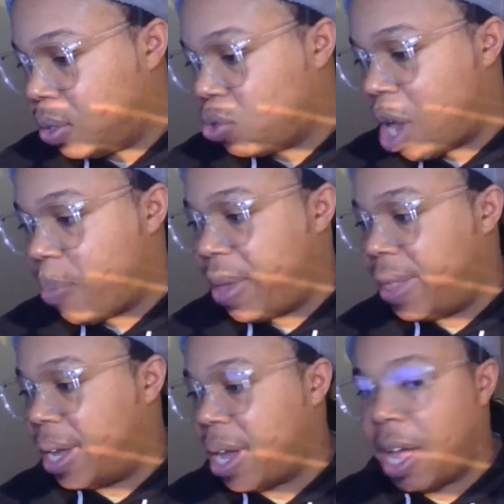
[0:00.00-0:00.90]
Drop in the
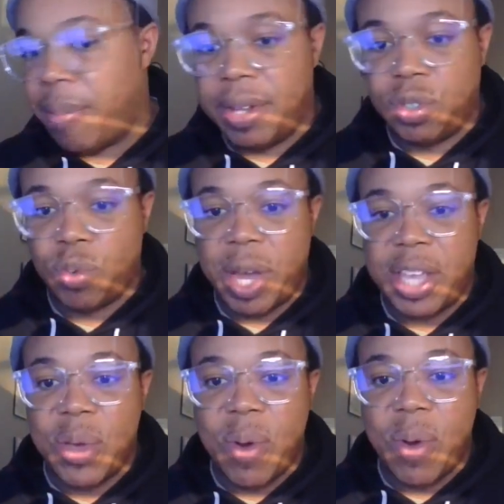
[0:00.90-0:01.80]
comments what
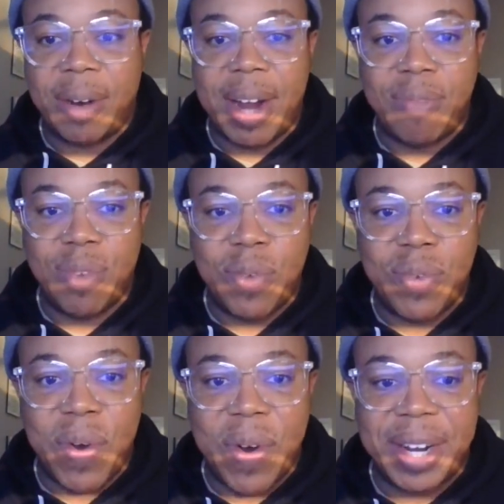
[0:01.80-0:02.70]
you are grateful
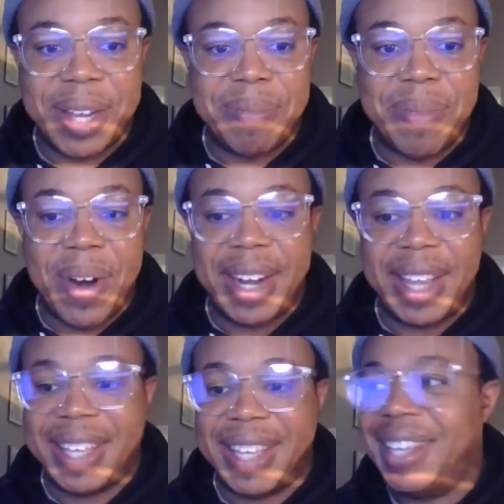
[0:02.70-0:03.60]
for. Good morning.
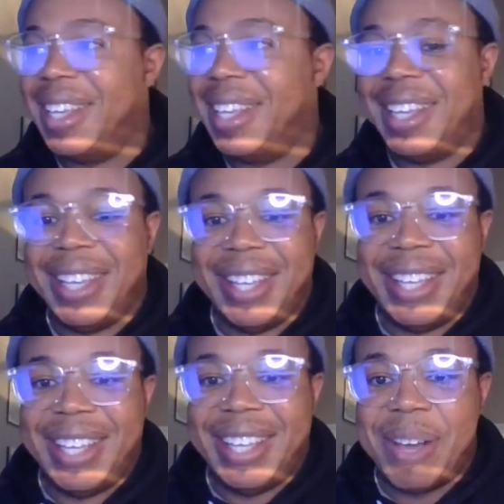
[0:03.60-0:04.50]

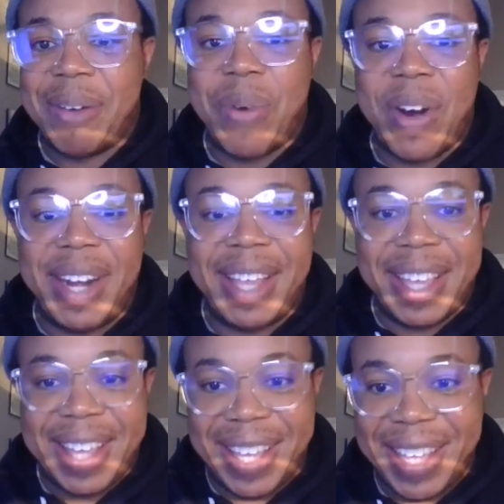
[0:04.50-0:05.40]
Good morning.
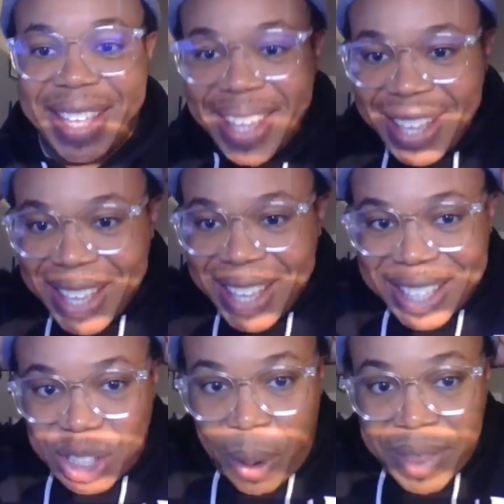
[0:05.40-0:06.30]

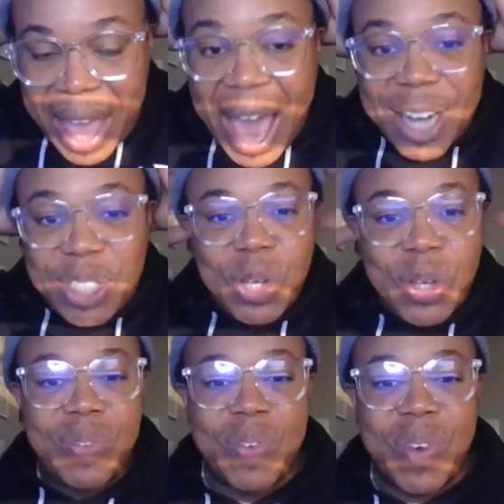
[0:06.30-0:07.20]
Let's start with the attitude
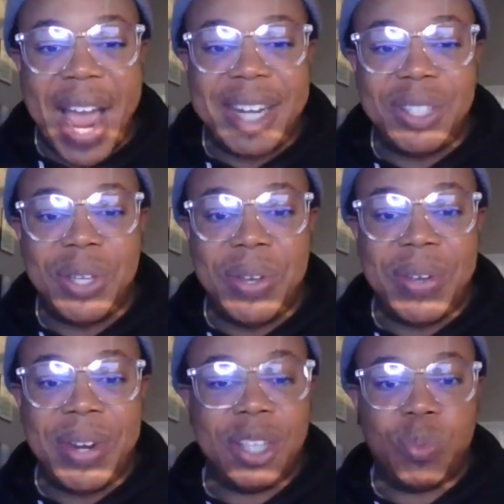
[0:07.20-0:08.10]
of gratitude
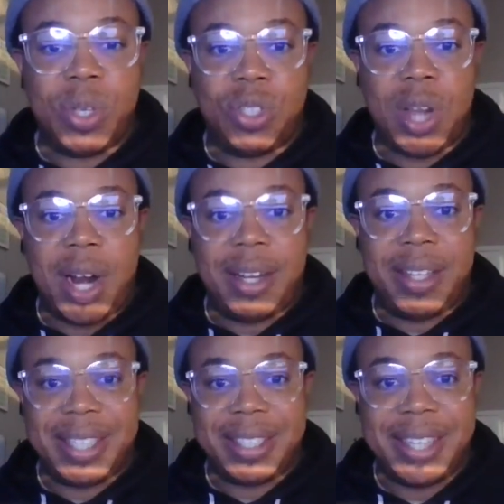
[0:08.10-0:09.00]
as we start
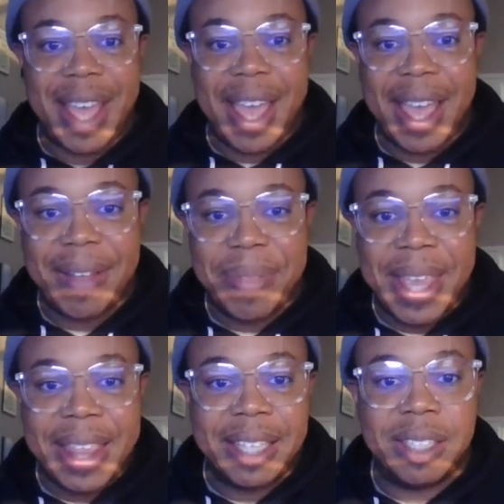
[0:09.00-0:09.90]
this day.
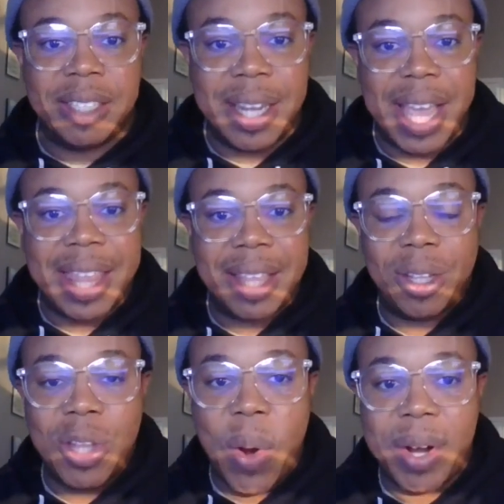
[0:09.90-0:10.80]
This is the day that the
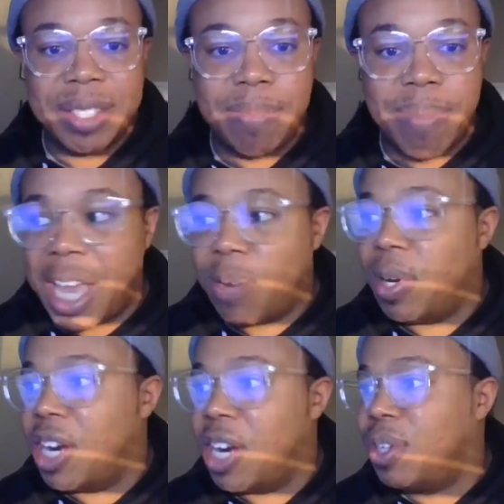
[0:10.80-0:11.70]
Lord has made. We're
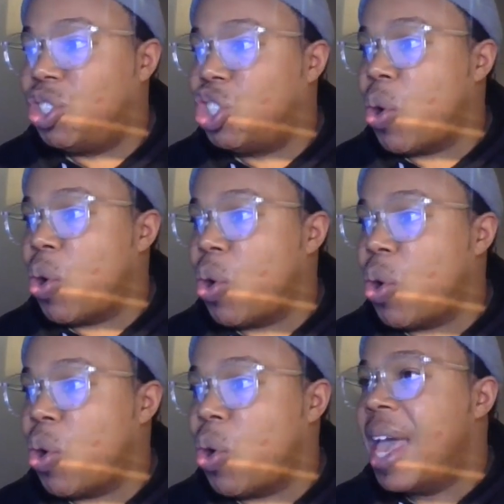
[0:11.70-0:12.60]
going to rejoice
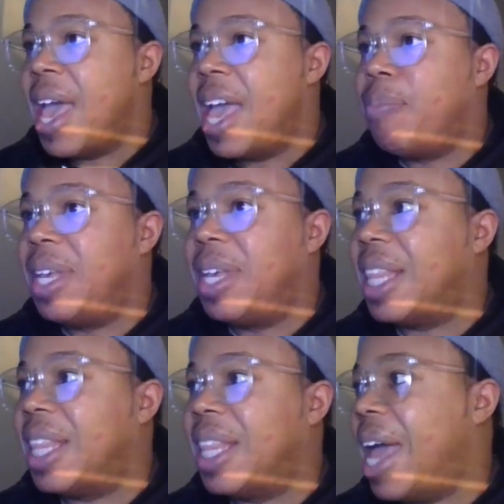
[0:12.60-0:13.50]
and be
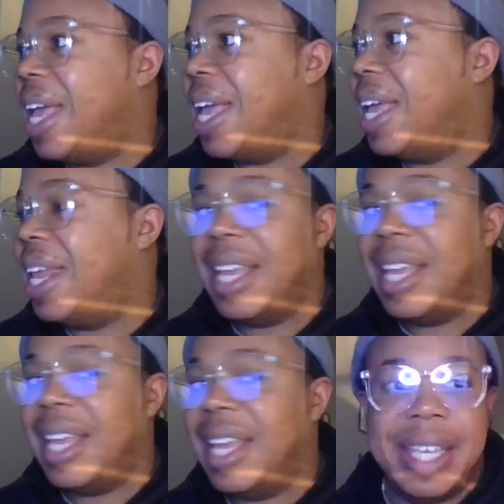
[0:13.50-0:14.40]
glad in it.